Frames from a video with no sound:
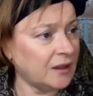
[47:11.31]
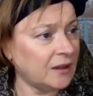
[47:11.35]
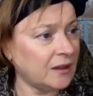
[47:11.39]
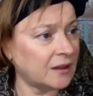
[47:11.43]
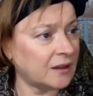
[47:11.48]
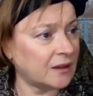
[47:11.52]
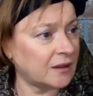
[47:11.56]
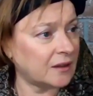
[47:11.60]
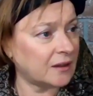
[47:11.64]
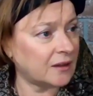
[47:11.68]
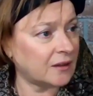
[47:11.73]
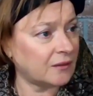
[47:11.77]

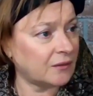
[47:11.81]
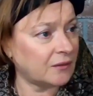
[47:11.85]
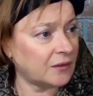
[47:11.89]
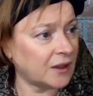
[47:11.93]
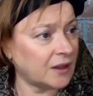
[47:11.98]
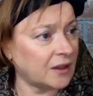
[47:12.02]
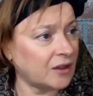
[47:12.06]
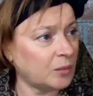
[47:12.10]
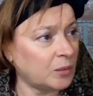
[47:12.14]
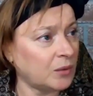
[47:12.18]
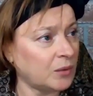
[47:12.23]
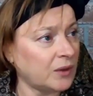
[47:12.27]
in
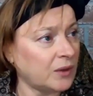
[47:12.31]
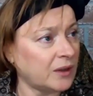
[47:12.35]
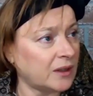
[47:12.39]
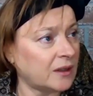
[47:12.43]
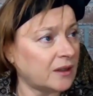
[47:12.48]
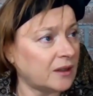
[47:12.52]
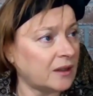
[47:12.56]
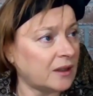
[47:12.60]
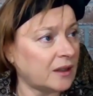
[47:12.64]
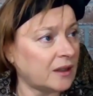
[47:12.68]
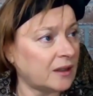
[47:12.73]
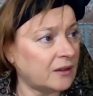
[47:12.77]
Facebook in
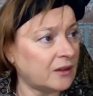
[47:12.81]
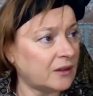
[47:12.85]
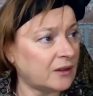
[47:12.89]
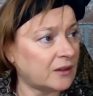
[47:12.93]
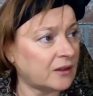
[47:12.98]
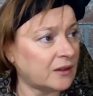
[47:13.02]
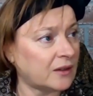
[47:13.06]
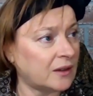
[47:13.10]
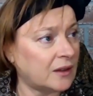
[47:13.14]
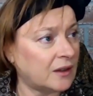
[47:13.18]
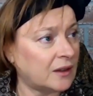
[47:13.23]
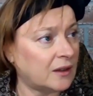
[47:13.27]

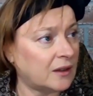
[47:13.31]
case